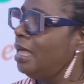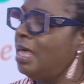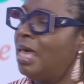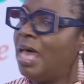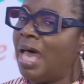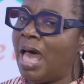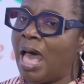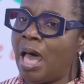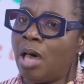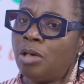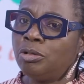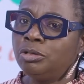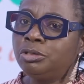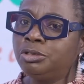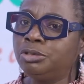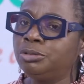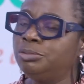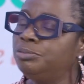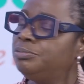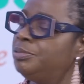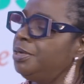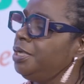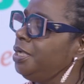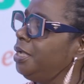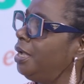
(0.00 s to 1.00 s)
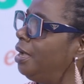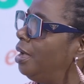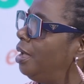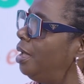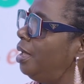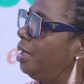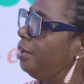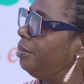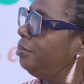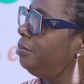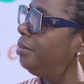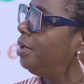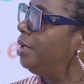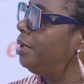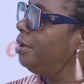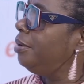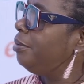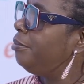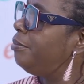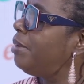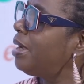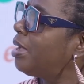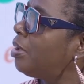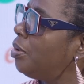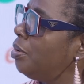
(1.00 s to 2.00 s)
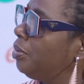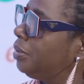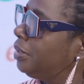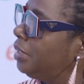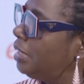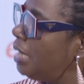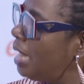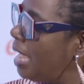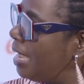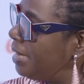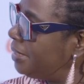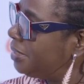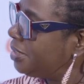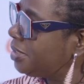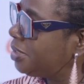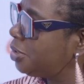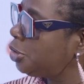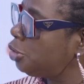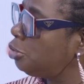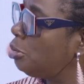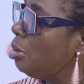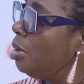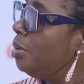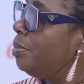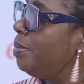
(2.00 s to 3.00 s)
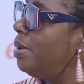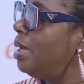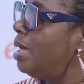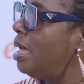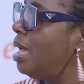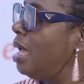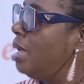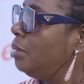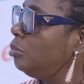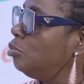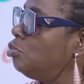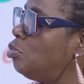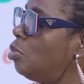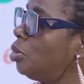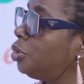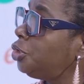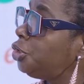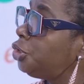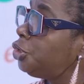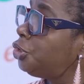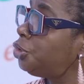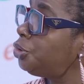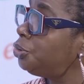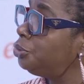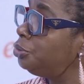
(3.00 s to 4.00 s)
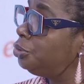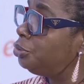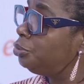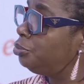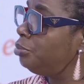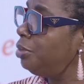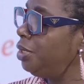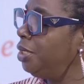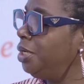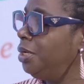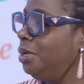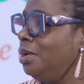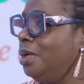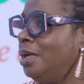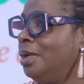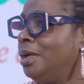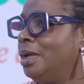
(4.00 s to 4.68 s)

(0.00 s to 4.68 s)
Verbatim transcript: Mm. How do we um, recognize trauma and what should we?